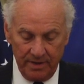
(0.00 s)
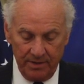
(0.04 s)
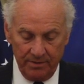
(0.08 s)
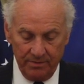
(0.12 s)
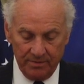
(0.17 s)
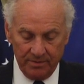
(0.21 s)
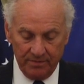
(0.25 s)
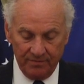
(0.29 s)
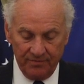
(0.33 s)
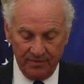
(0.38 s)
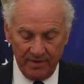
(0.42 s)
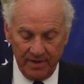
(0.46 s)
He
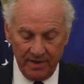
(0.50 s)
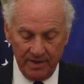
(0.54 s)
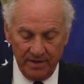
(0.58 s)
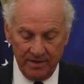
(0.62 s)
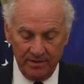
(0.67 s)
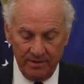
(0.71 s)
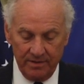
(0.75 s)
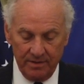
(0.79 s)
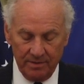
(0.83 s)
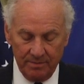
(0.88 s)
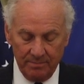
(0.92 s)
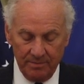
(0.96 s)
was a fine
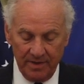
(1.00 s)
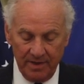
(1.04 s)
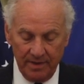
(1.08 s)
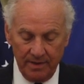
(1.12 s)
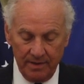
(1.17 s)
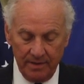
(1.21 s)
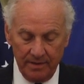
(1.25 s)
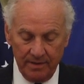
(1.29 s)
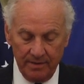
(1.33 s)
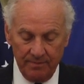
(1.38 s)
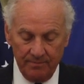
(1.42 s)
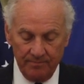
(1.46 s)
young
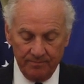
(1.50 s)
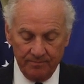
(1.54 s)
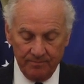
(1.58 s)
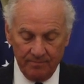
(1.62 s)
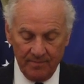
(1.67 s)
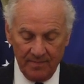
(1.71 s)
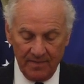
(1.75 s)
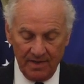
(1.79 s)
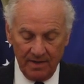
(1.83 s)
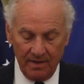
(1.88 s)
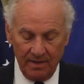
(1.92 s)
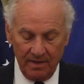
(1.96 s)
man, and
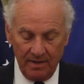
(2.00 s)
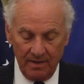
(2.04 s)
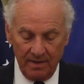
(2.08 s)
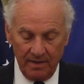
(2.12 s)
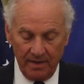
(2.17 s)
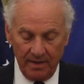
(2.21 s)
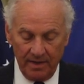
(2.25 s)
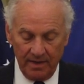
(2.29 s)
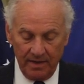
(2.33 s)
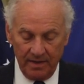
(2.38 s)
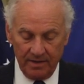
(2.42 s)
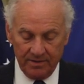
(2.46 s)

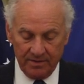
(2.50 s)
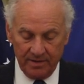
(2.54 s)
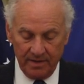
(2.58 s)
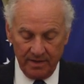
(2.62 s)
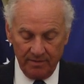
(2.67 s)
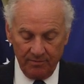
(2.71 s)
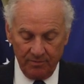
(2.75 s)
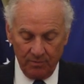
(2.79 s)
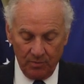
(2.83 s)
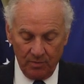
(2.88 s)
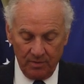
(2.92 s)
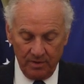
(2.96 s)
I ask
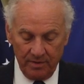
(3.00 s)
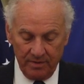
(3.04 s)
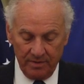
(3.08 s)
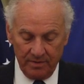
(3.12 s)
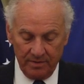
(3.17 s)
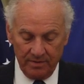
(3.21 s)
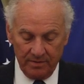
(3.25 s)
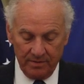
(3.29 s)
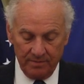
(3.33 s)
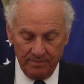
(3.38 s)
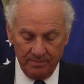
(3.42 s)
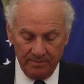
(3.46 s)
everyone to